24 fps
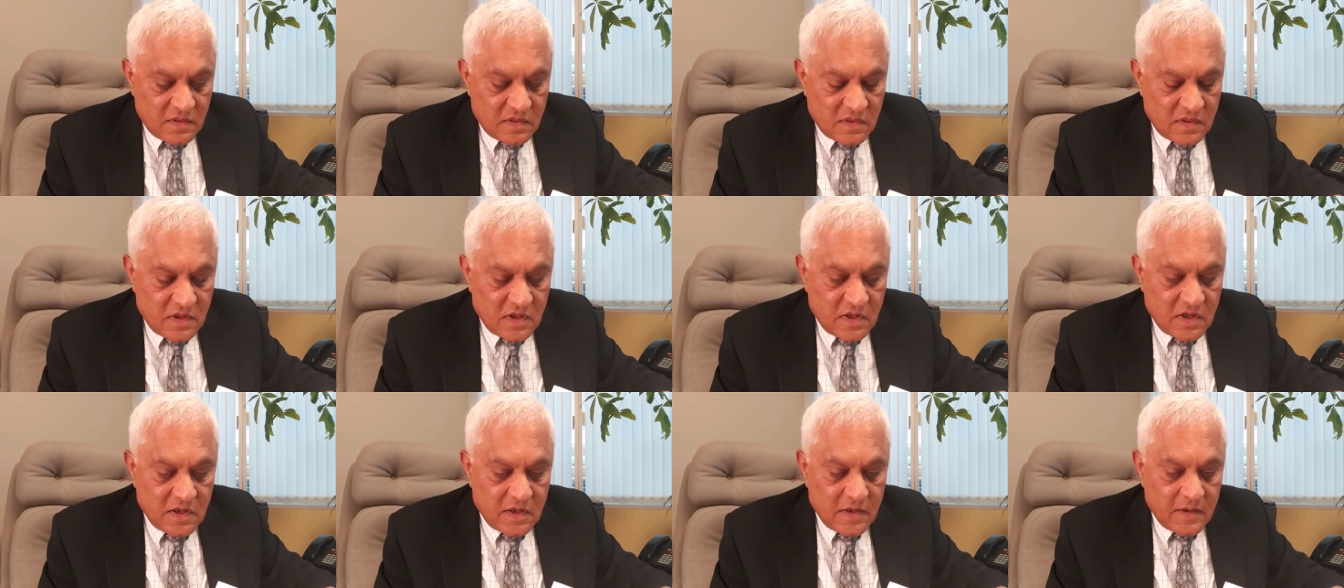
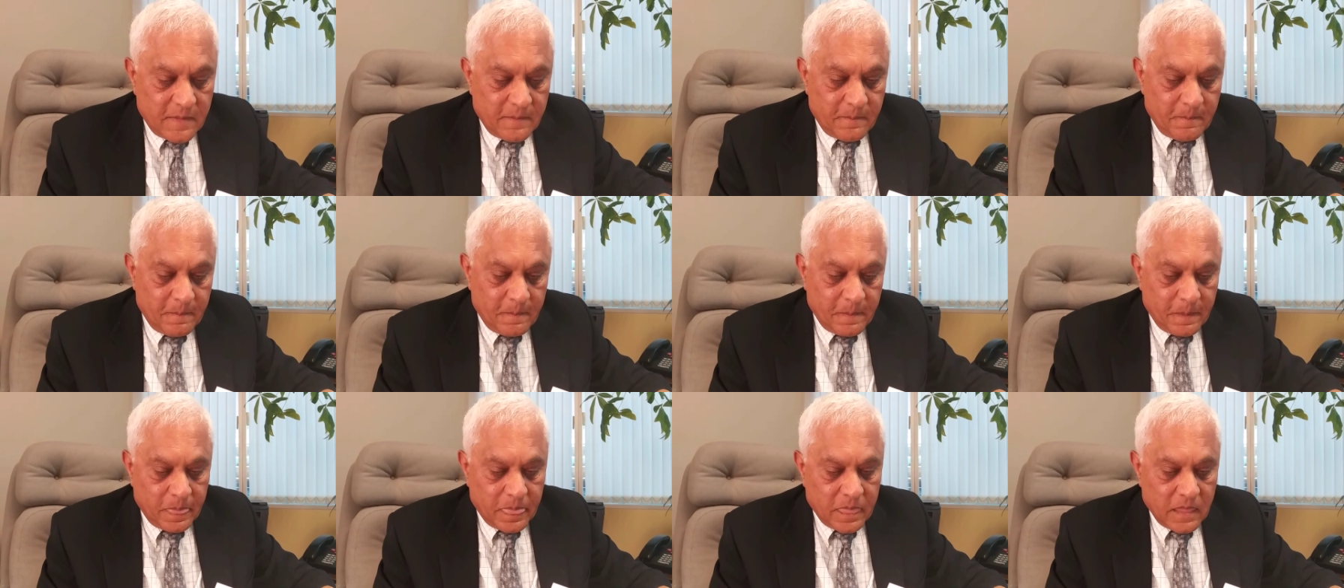the
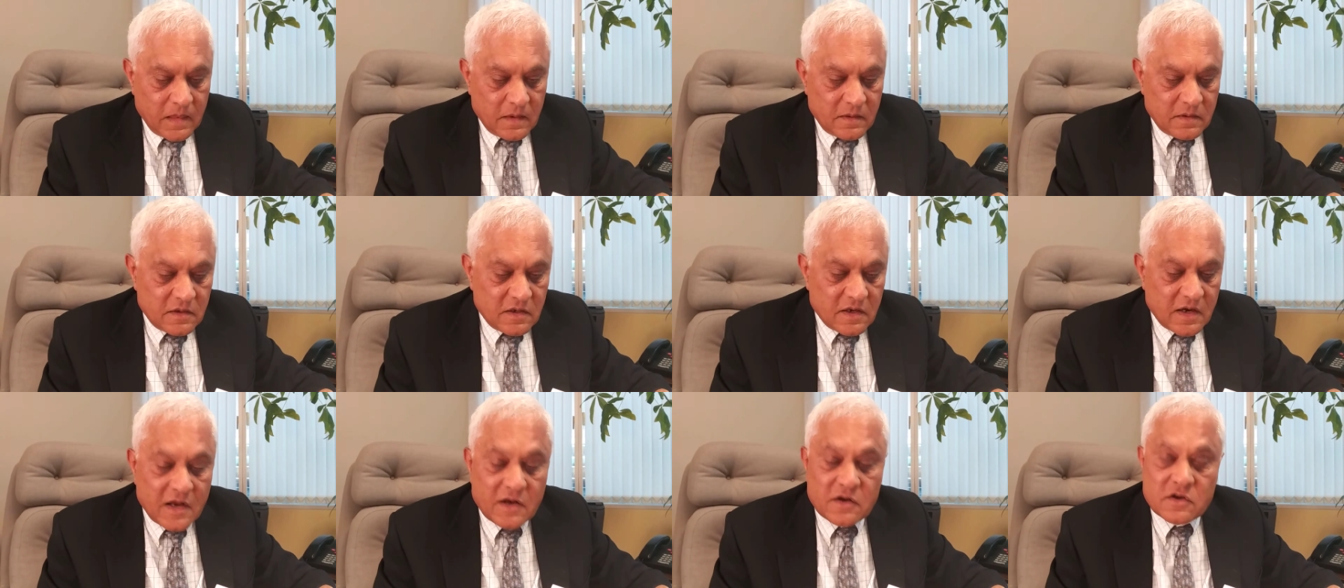
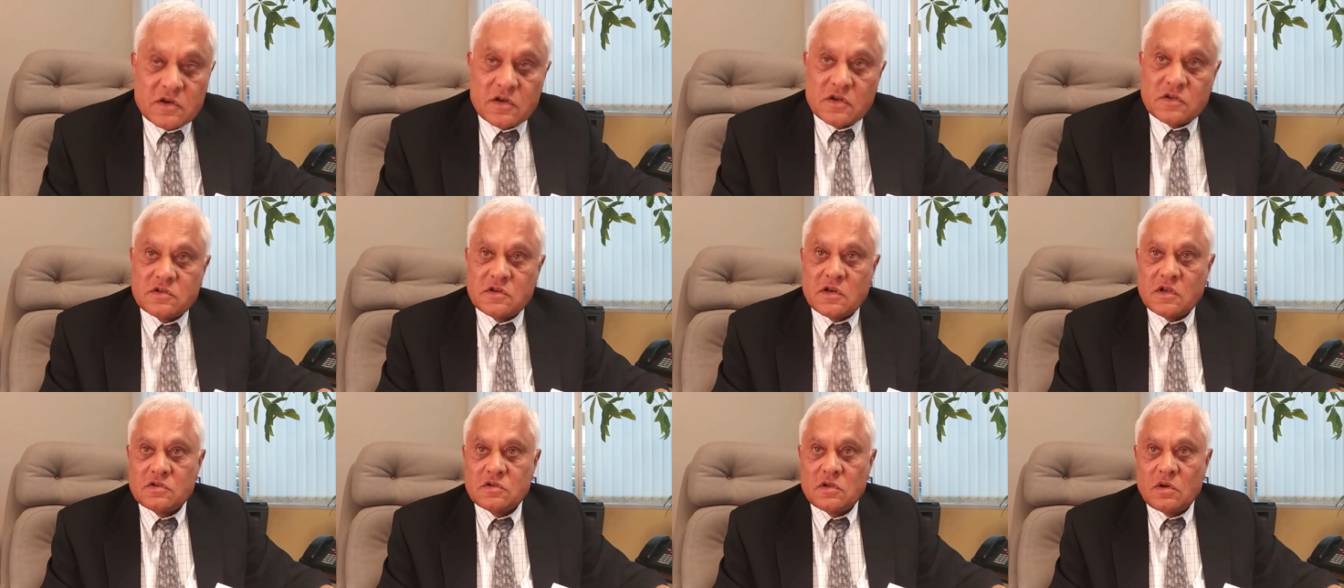
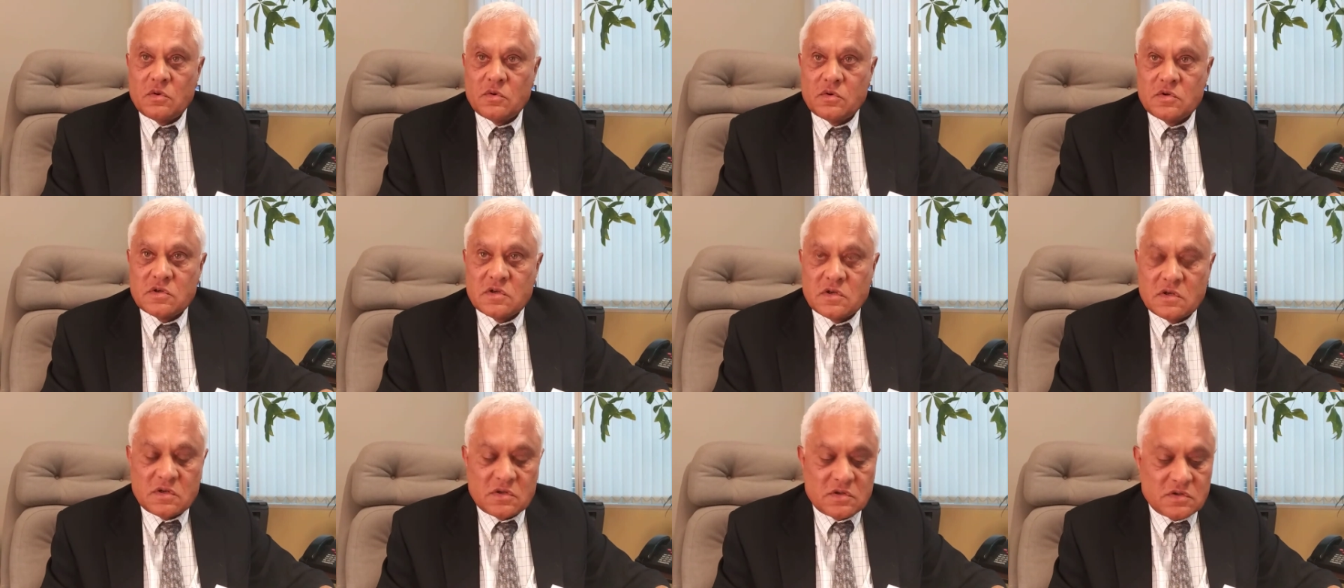directors
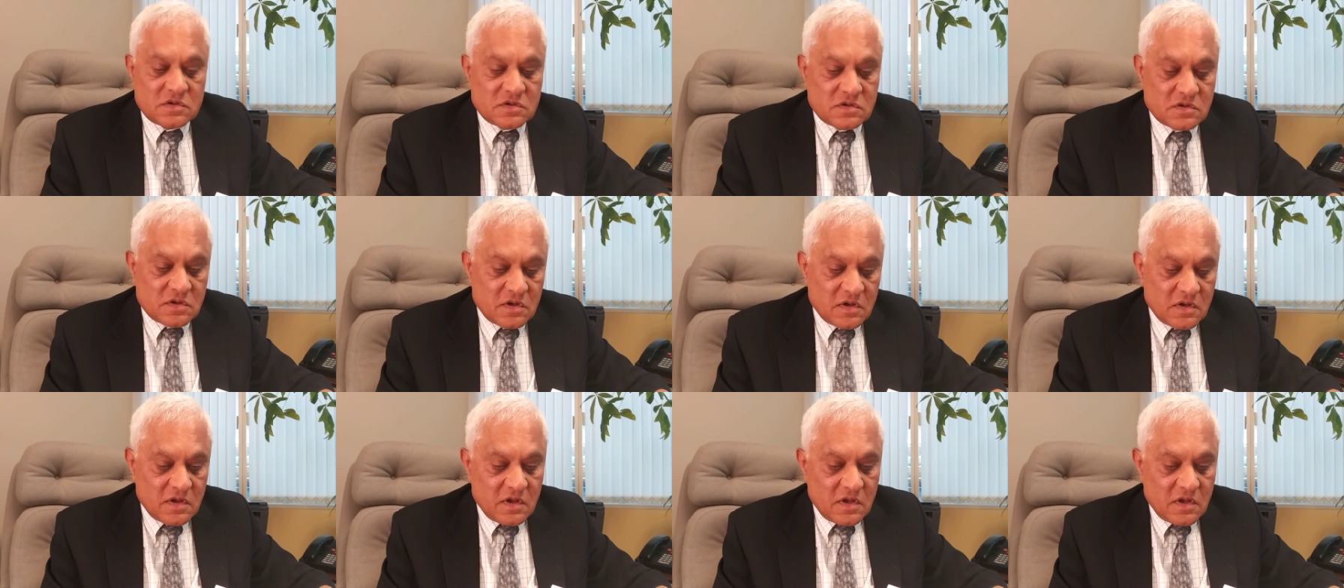resolutions,